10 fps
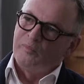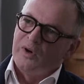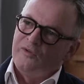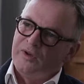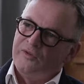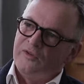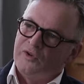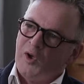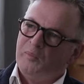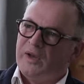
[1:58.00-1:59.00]
of proteins as
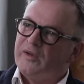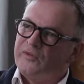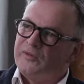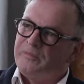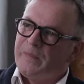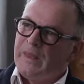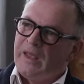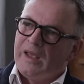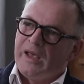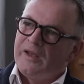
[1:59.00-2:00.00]
a complex.
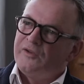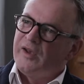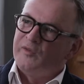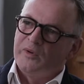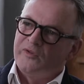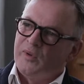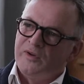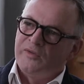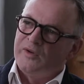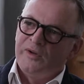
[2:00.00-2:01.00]
And textbooks
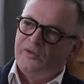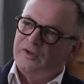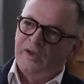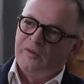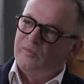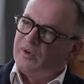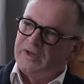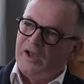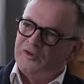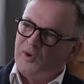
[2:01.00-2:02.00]
20 or 30 years ago were
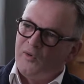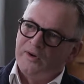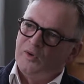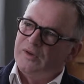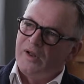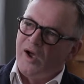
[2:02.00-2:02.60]
categorical that